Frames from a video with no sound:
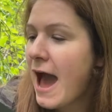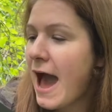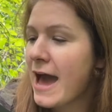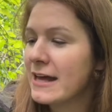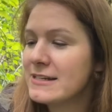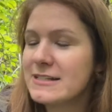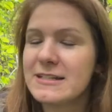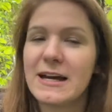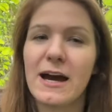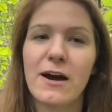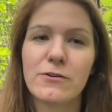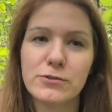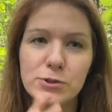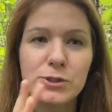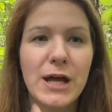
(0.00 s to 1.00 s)
and
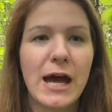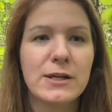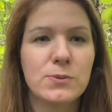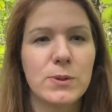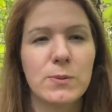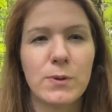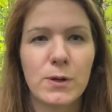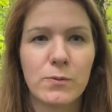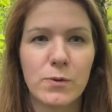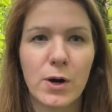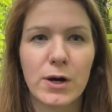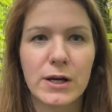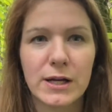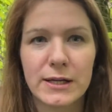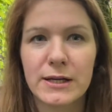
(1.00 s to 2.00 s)
through that we will
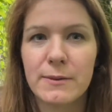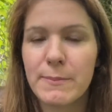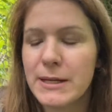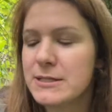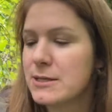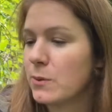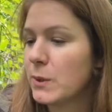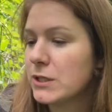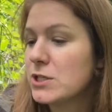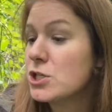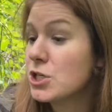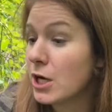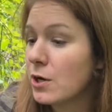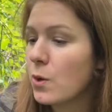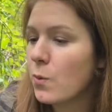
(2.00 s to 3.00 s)
work a little bit with
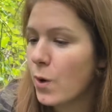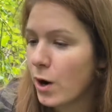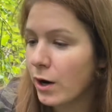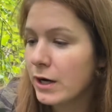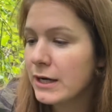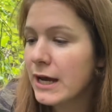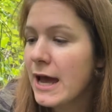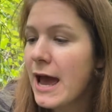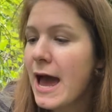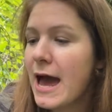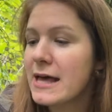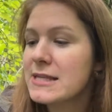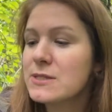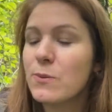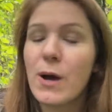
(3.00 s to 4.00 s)
shadow work,
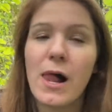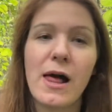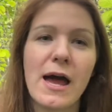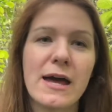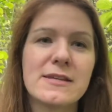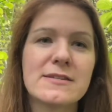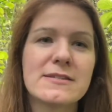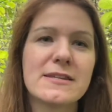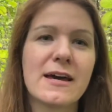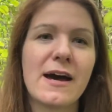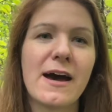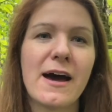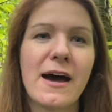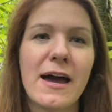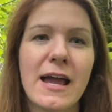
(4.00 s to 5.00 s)
as well as
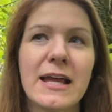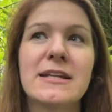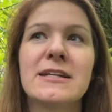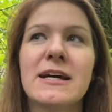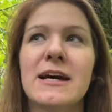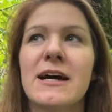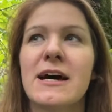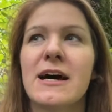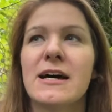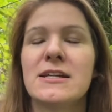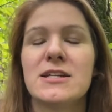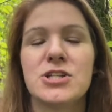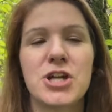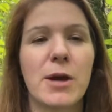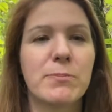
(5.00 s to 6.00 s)
in
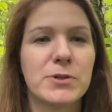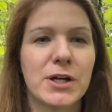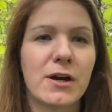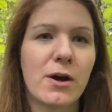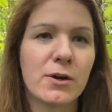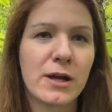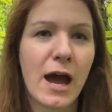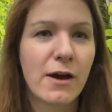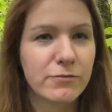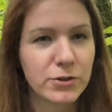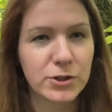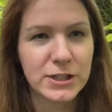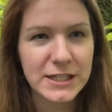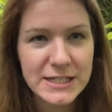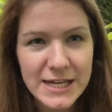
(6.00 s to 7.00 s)
the chapter on
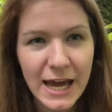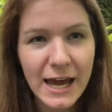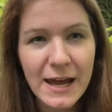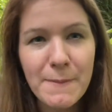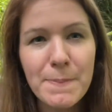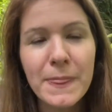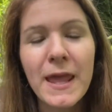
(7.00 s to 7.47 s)
Aphrodite,